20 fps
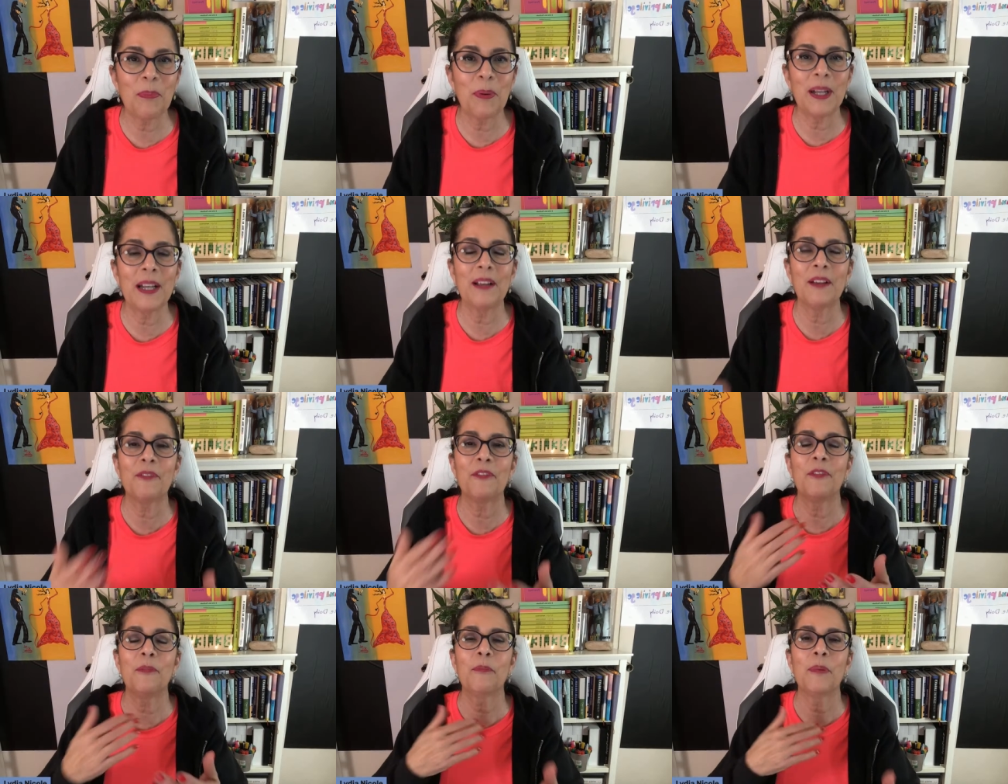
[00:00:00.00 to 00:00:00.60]
But
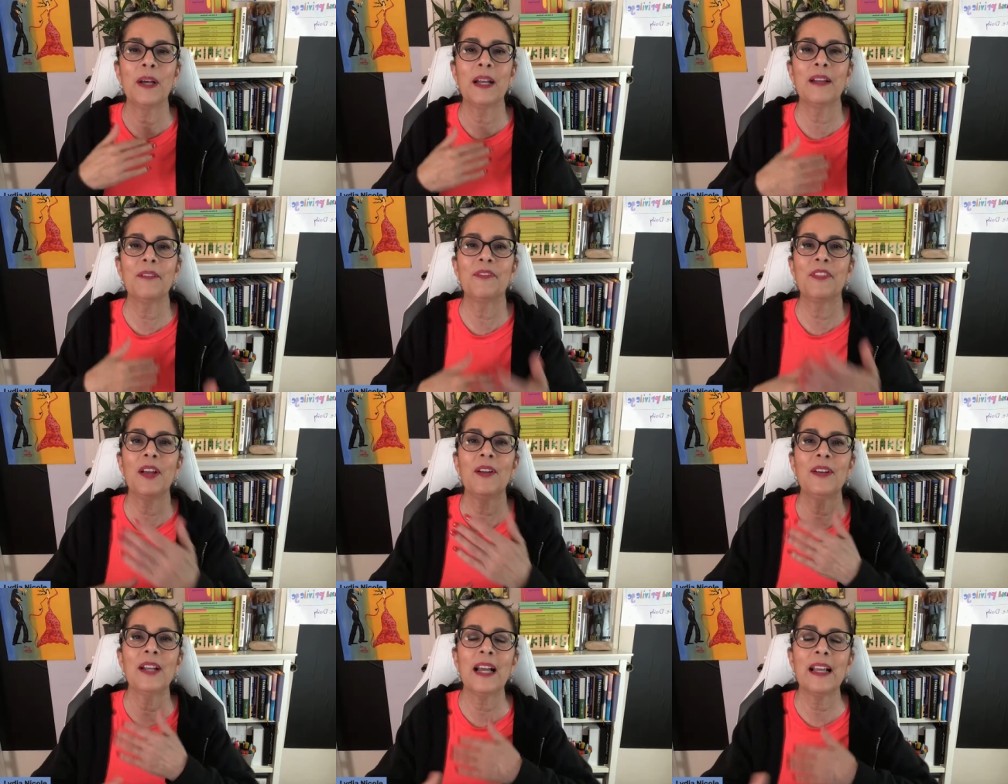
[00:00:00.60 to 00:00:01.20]
if
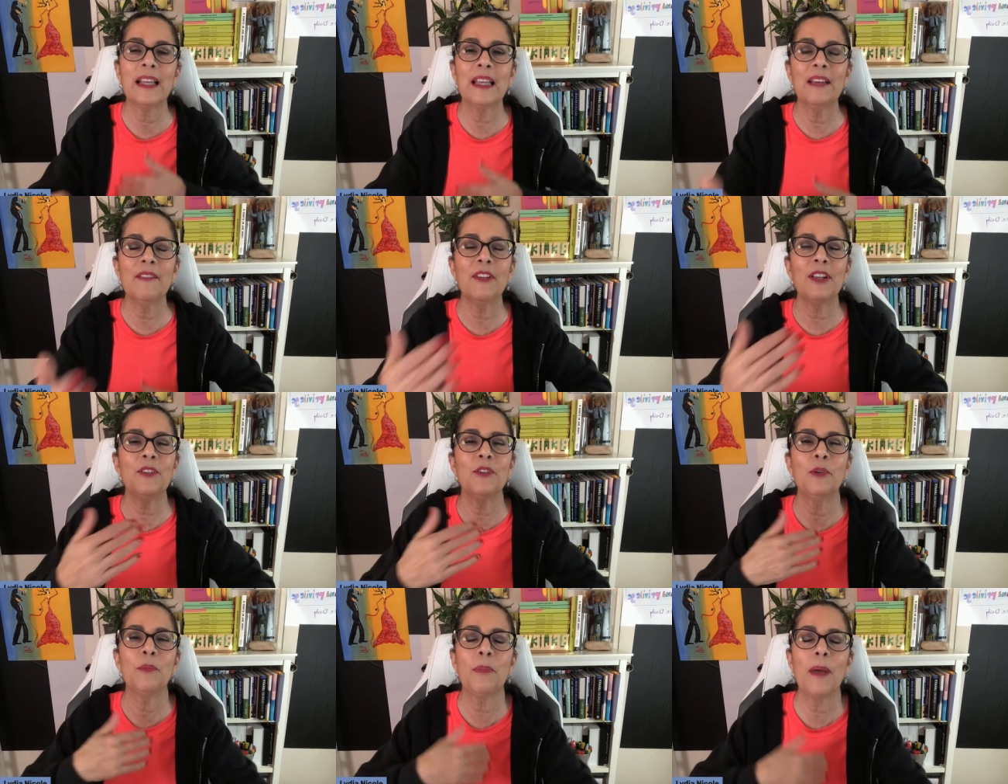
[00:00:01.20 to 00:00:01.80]
they're not
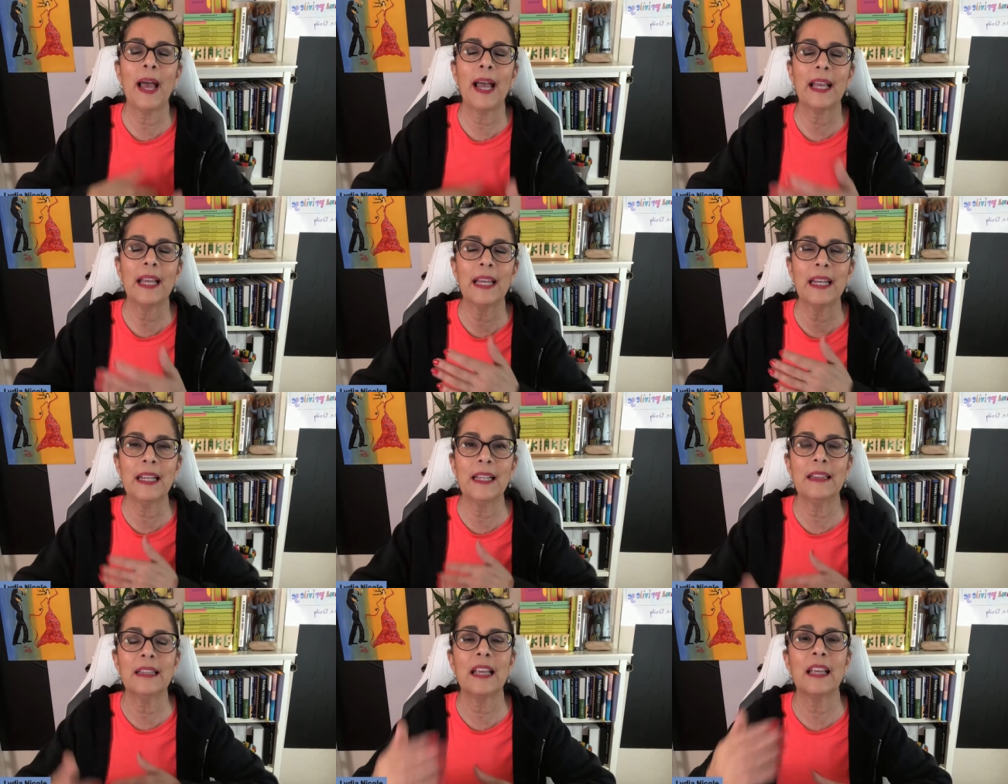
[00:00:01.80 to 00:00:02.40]
giving you back
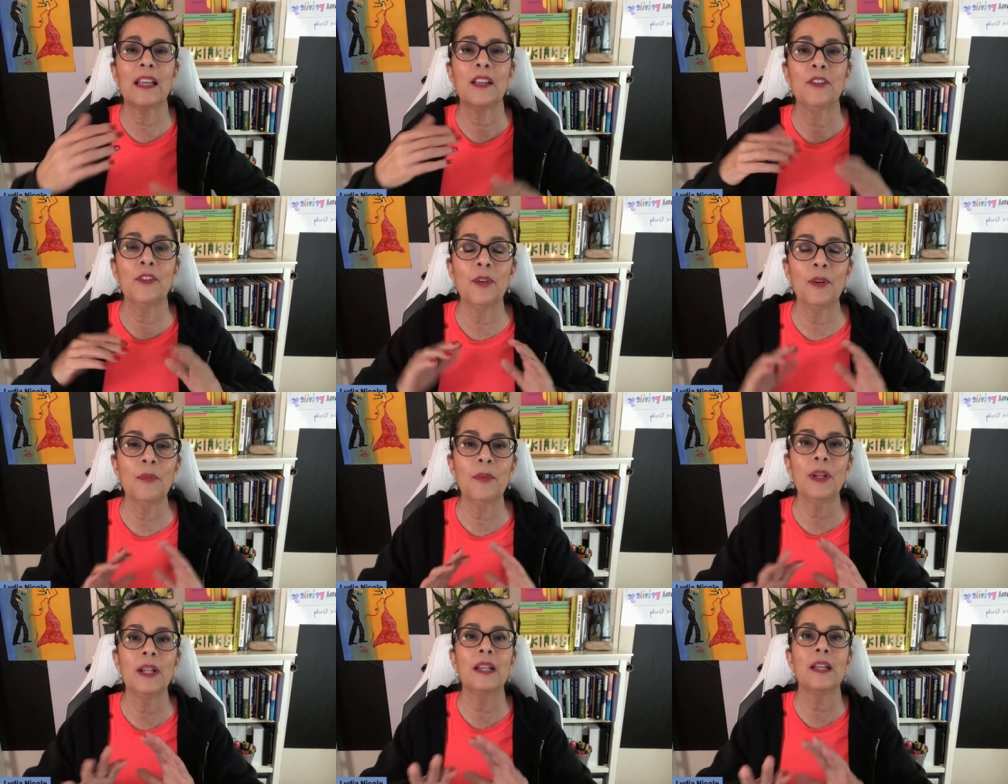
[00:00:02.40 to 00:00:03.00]
anything and
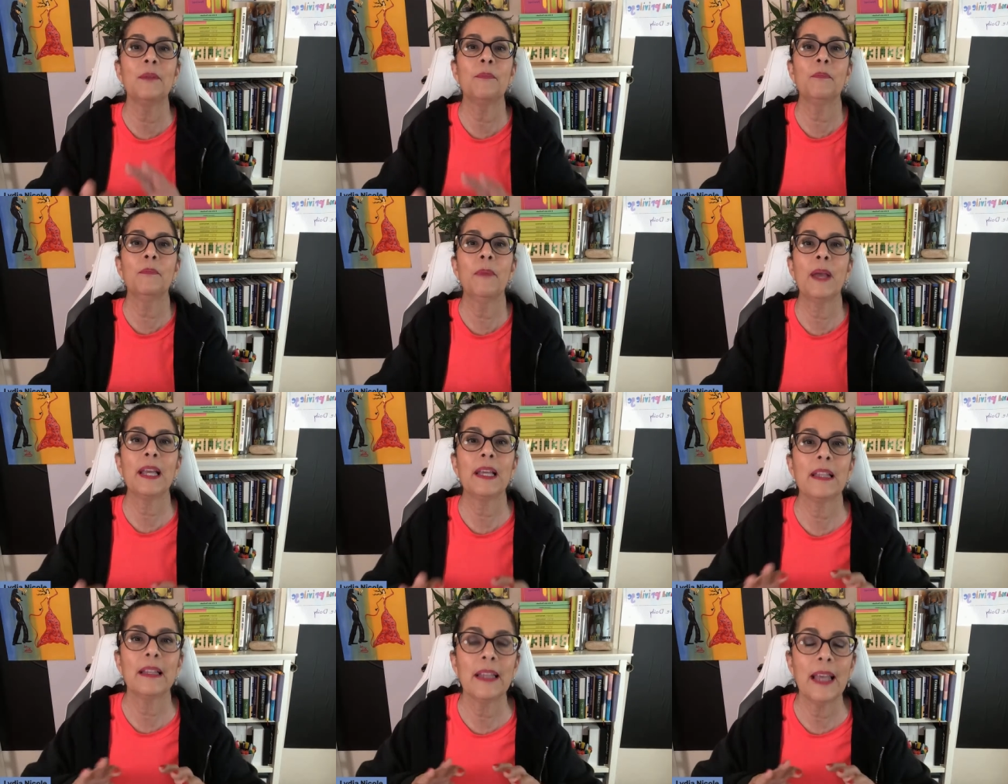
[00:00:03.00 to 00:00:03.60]
you're really
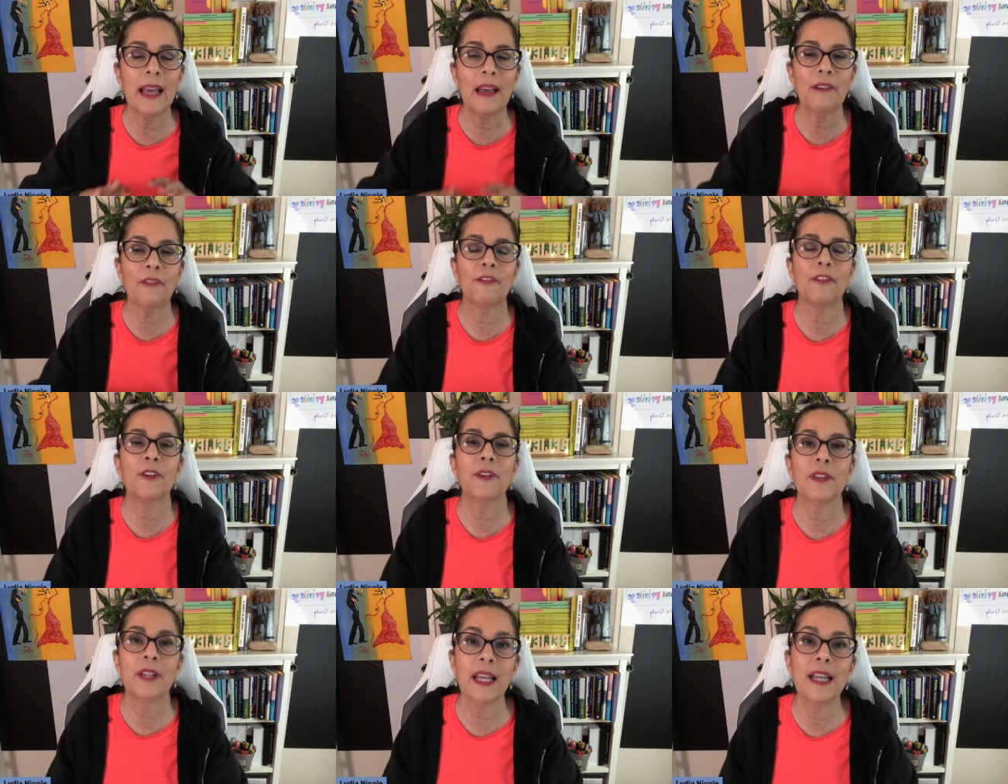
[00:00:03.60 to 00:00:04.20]
making the
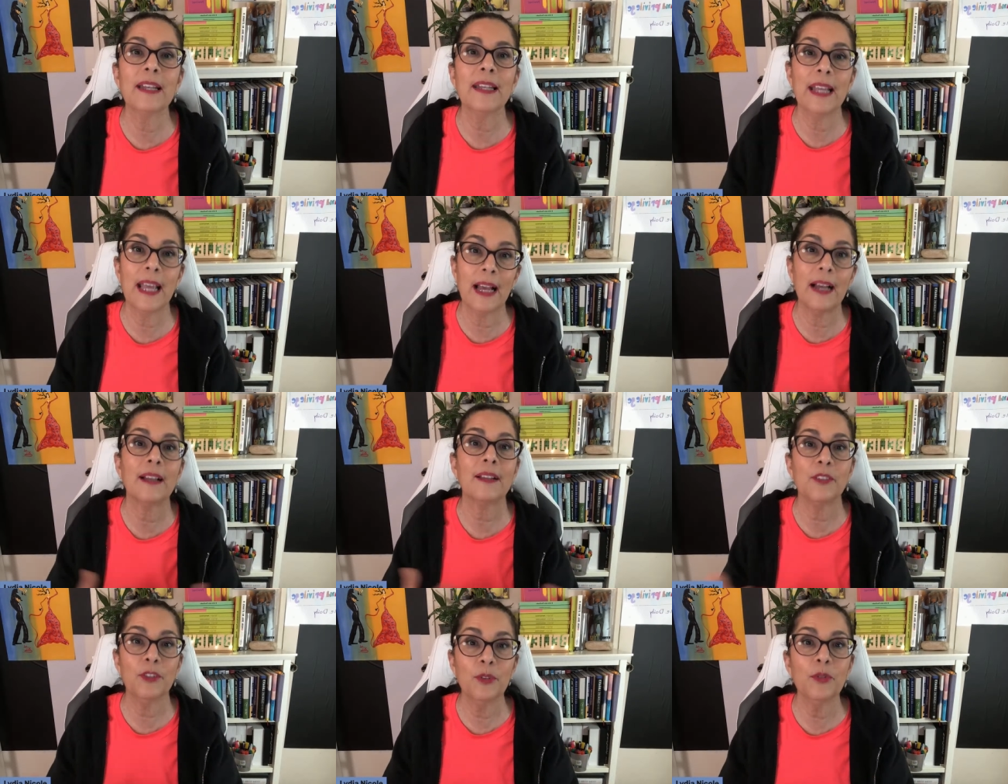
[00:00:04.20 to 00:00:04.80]
effort, then
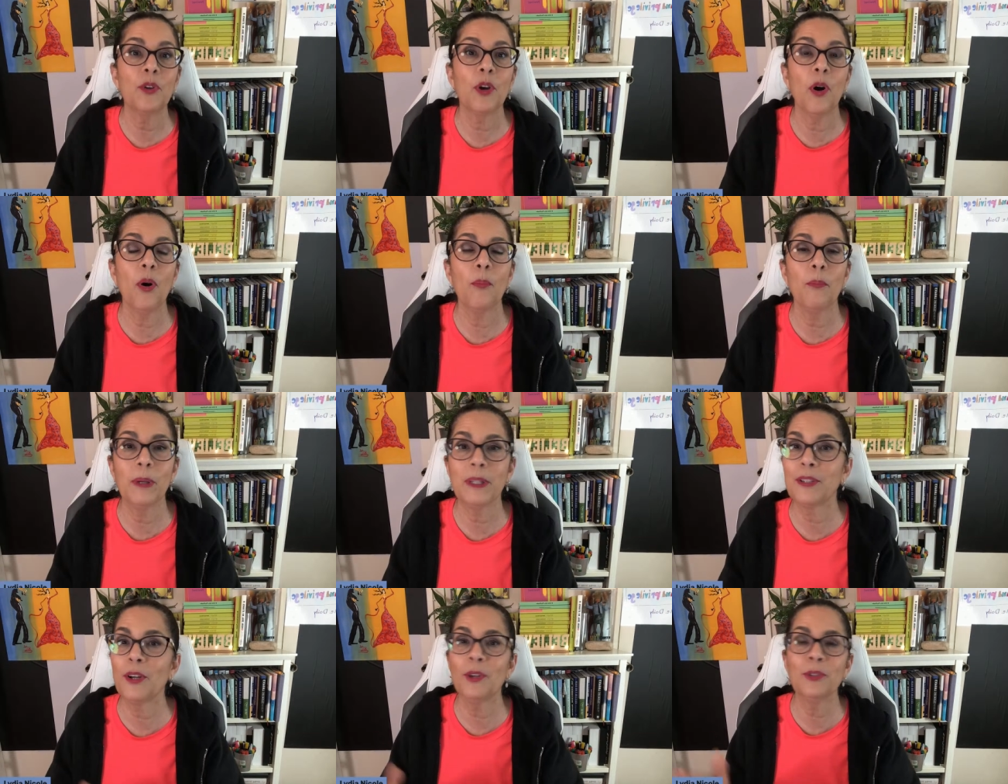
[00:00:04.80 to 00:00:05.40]
yeah, you go.
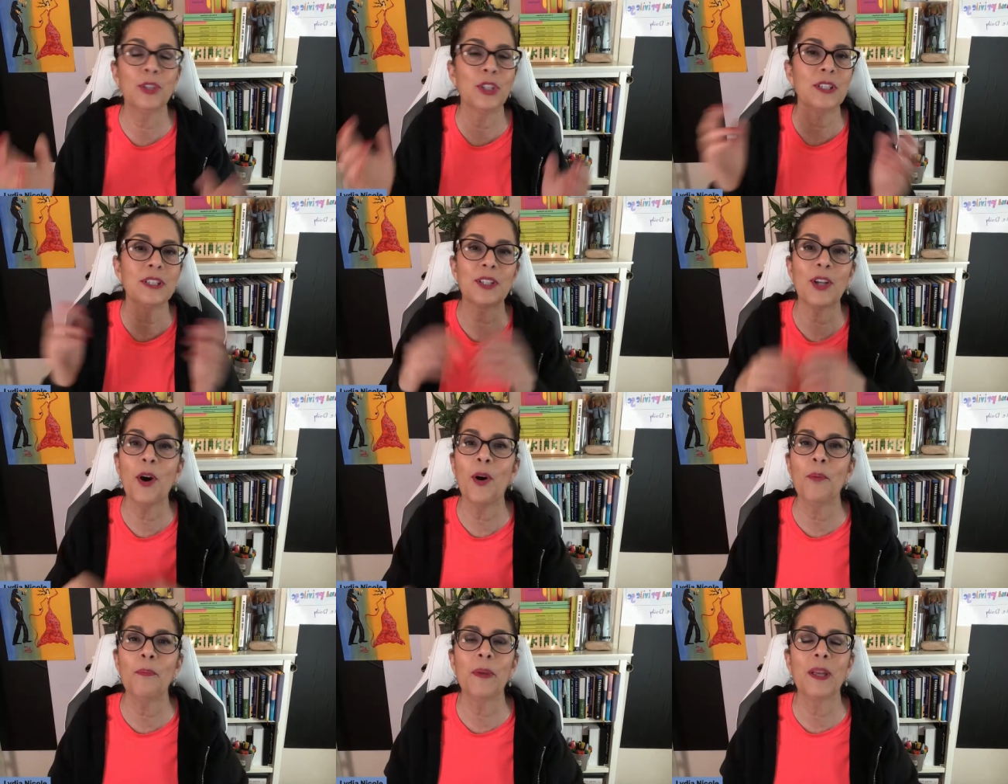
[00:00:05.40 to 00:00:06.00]
But don't just
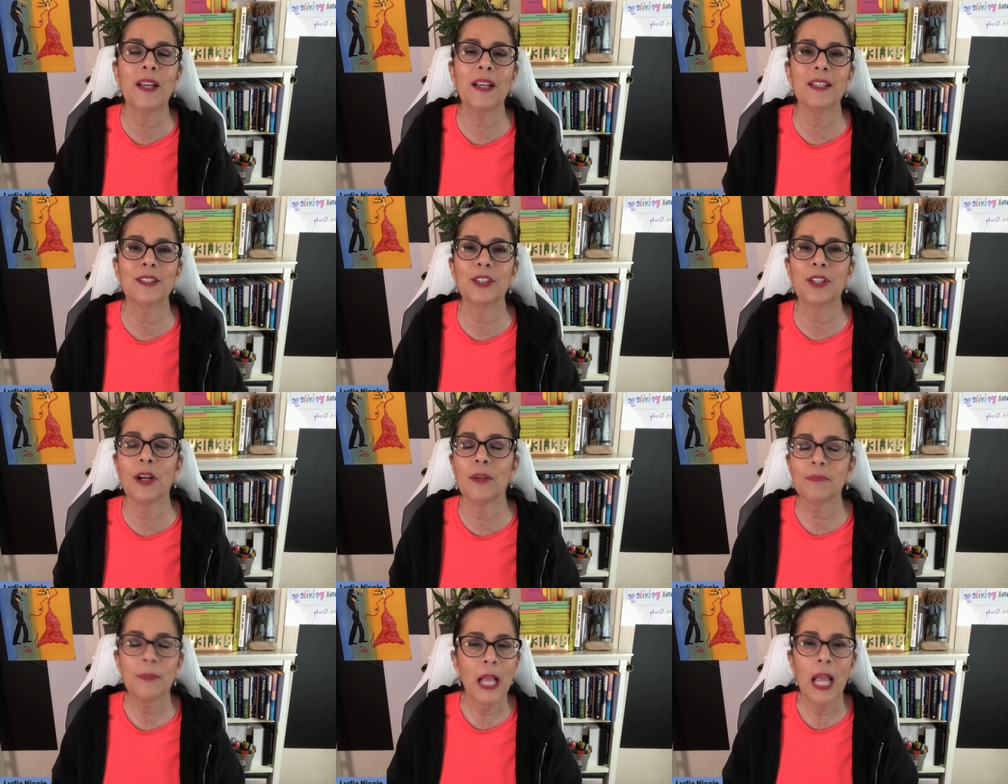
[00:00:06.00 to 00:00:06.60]
go because you
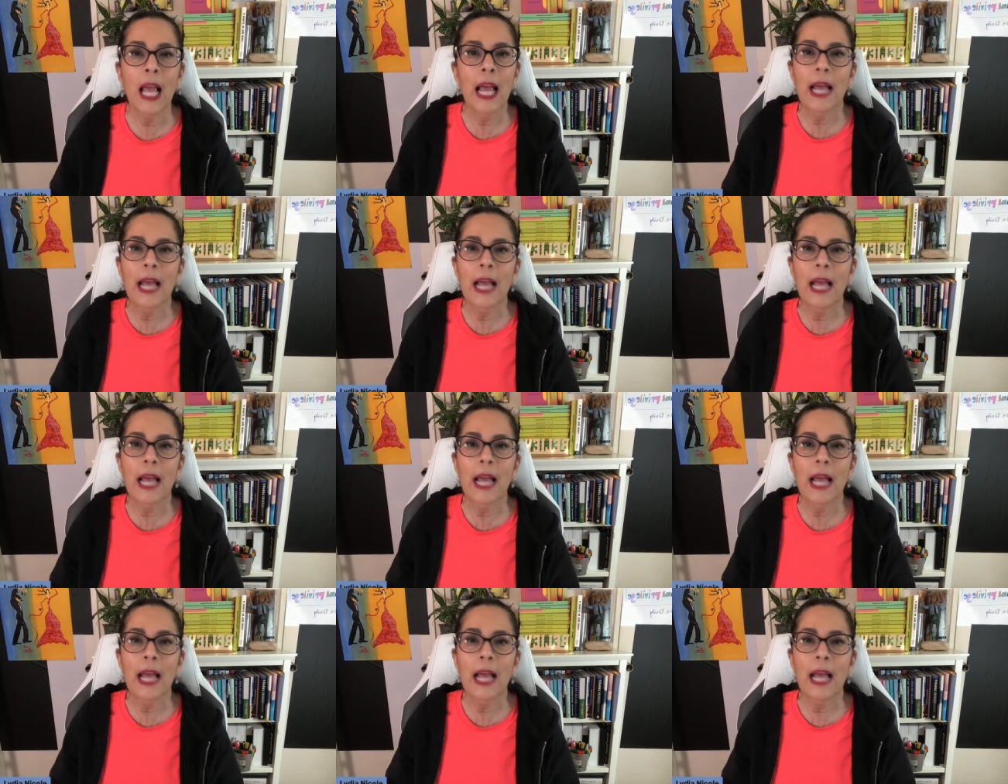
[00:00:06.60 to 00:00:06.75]
go,